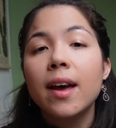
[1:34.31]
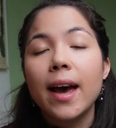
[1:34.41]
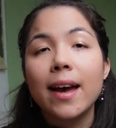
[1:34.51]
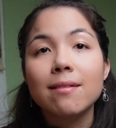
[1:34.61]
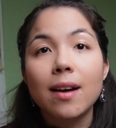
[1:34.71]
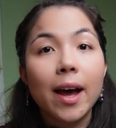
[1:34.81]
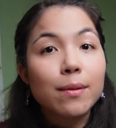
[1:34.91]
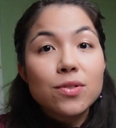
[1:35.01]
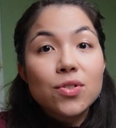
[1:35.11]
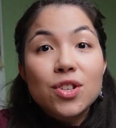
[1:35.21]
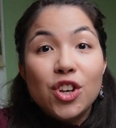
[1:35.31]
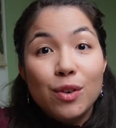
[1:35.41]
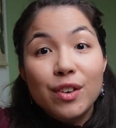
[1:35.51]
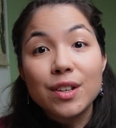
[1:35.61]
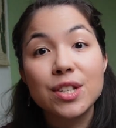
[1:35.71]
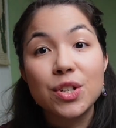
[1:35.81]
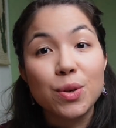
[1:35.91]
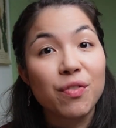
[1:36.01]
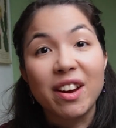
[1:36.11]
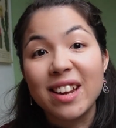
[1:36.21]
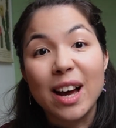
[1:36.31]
And I was just curious to find